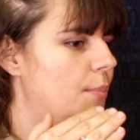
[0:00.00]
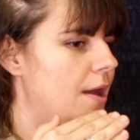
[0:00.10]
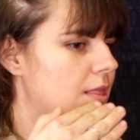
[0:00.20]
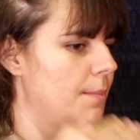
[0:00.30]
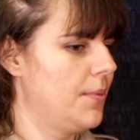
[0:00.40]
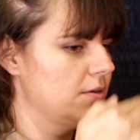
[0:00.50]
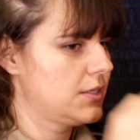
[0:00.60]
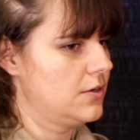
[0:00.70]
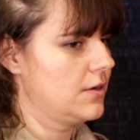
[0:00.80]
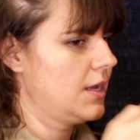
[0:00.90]
But the
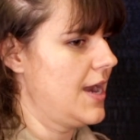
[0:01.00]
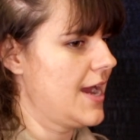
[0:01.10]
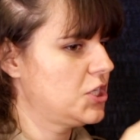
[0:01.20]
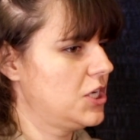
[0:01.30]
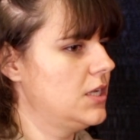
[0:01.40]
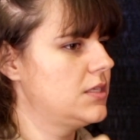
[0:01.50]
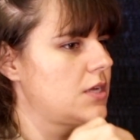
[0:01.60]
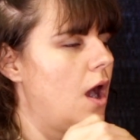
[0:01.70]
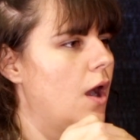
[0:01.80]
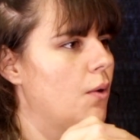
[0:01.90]
personal
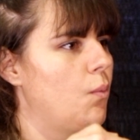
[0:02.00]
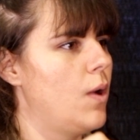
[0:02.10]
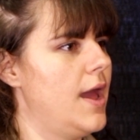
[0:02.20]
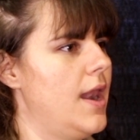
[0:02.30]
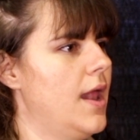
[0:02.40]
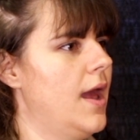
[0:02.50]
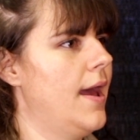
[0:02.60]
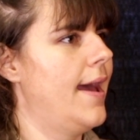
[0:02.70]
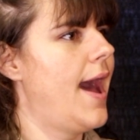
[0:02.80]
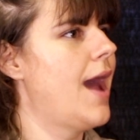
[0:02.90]
connections are what
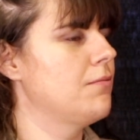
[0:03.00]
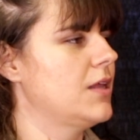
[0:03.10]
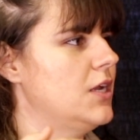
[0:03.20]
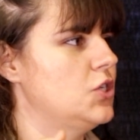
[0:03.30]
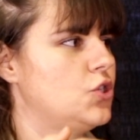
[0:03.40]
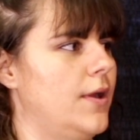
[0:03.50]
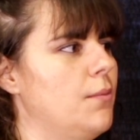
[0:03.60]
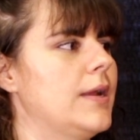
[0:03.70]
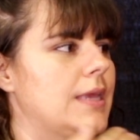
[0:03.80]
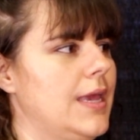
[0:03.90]
I really enjoy
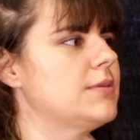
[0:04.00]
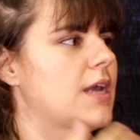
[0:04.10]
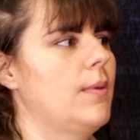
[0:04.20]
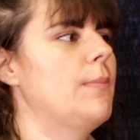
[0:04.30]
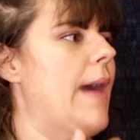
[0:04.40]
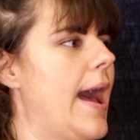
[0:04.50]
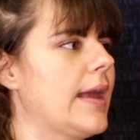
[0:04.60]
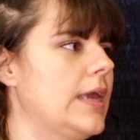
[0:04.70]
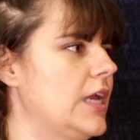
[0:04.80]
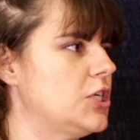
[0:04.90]
and what keeps coming back
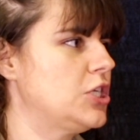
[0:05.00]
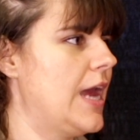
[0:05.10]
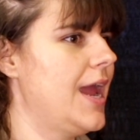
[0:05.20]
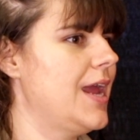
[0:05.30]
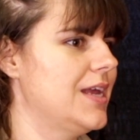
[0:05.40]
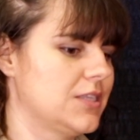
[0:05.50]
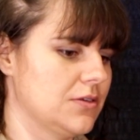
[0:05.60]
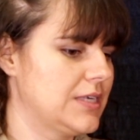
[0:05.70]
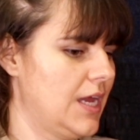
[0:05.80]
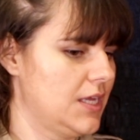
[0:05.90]
each day is
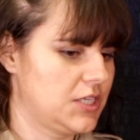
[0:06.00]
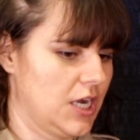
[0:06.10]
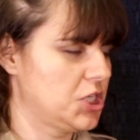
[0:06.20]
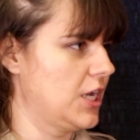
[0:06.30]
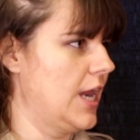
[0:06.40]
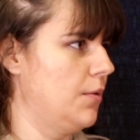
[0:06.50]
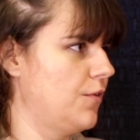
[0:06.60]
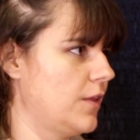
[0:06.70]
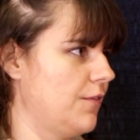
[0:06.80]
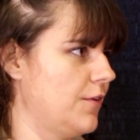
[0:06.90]
those kids touching an animal for the